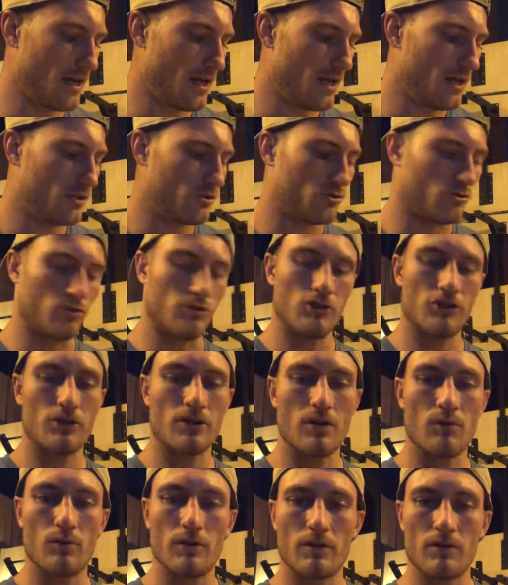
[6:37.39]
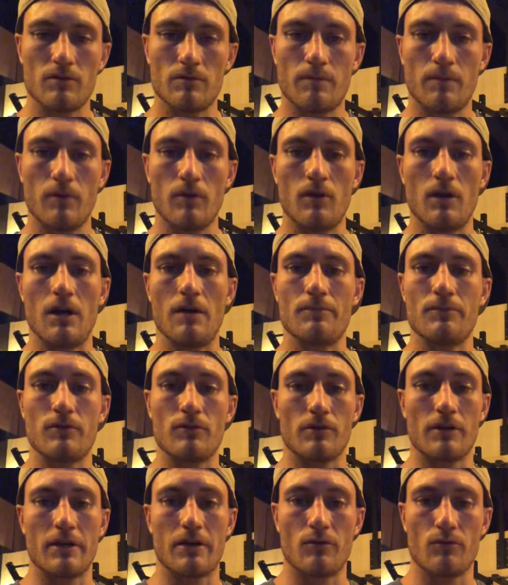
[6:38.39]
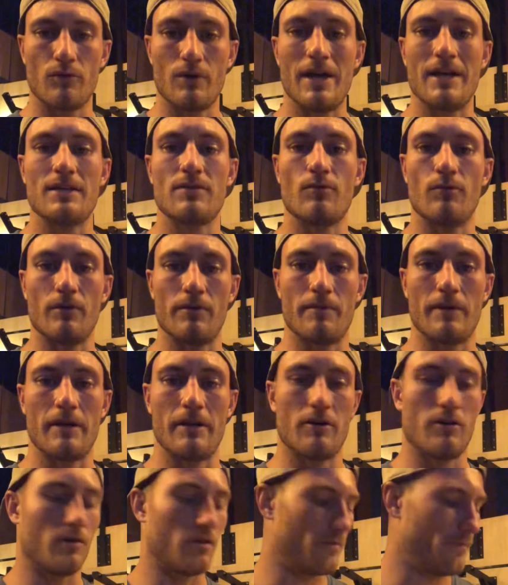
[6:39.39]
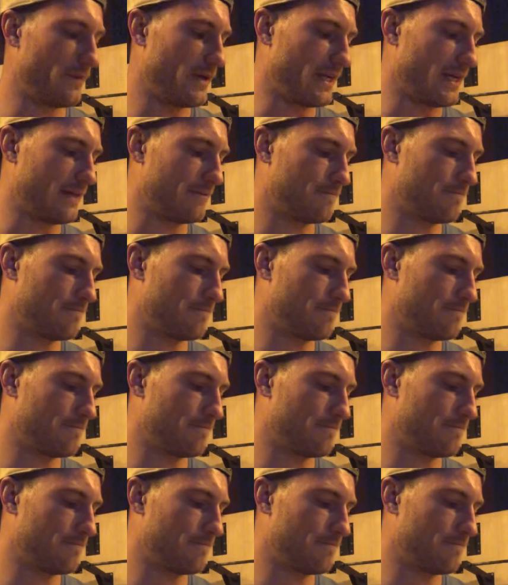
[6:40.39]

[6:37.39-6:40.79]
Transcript: As soon as you're done with those pull-ups, we're gonna rest for the remainder of the minute.